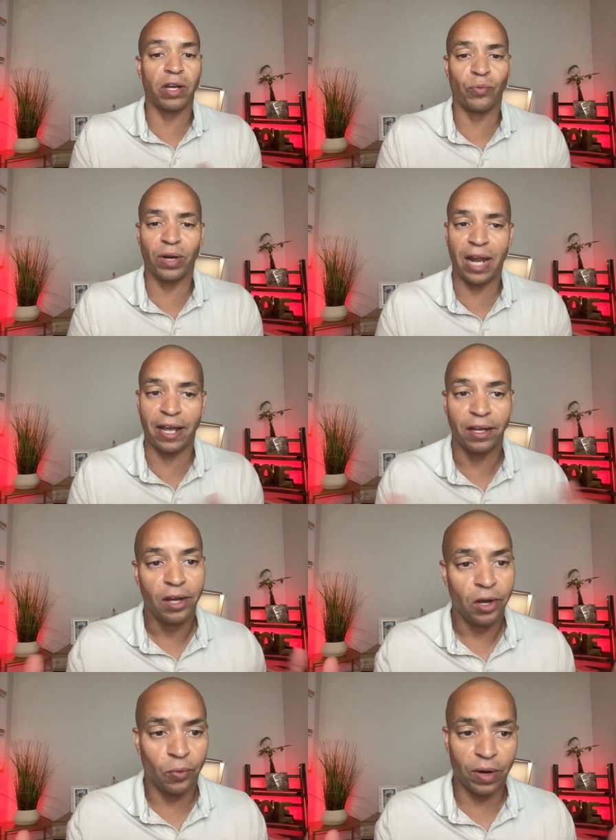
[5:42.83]
And we're like,
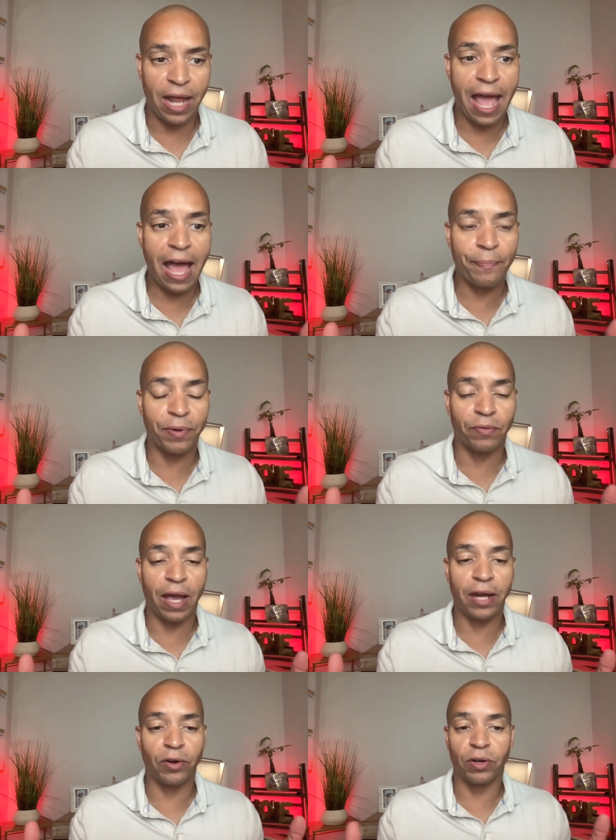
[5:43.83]
what happened,
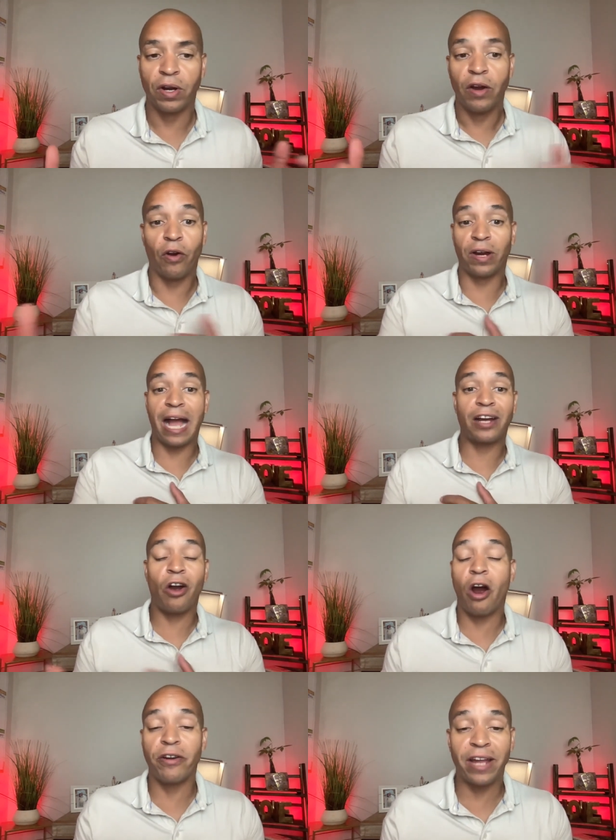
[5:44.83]
right? Or, or got
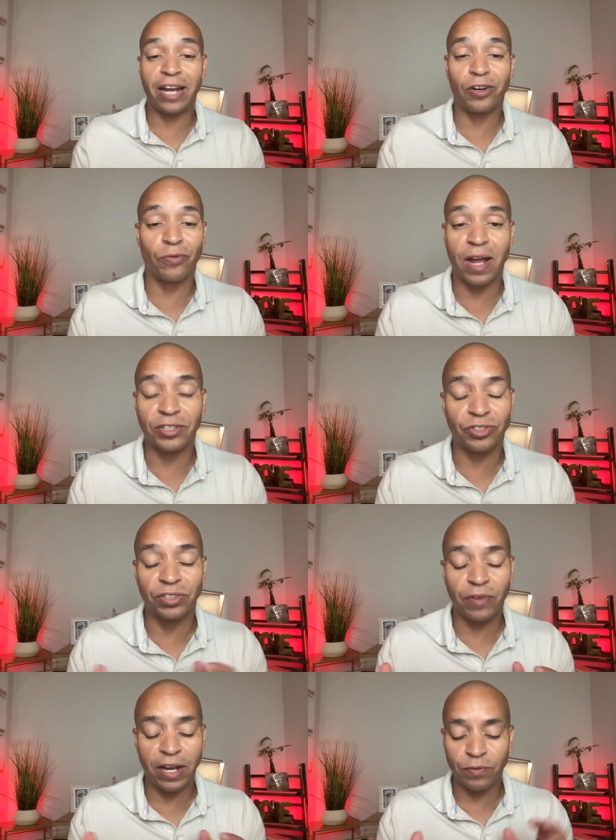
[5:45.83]
cardiac arrest, or,
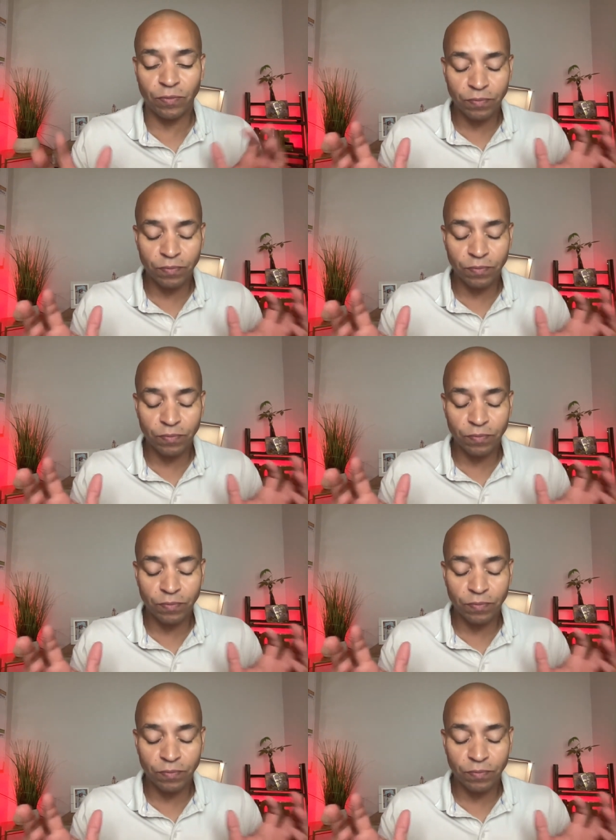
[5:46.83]
right?